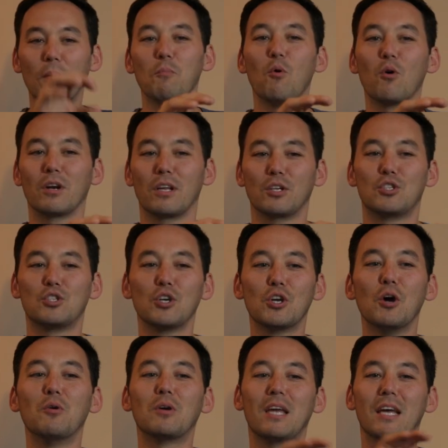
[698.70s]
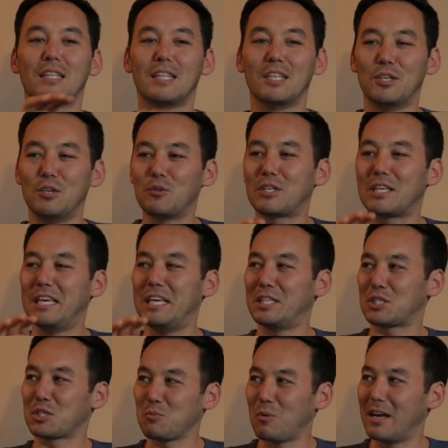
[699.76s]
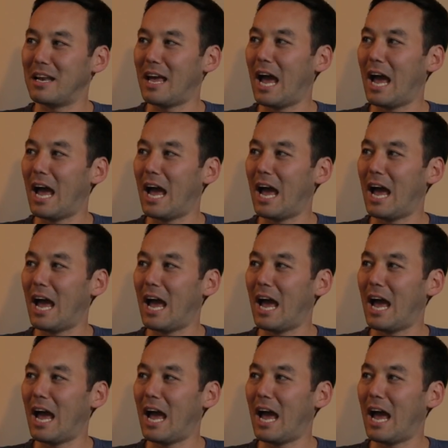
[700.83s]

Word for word: one morning to go get the new Keith Sweat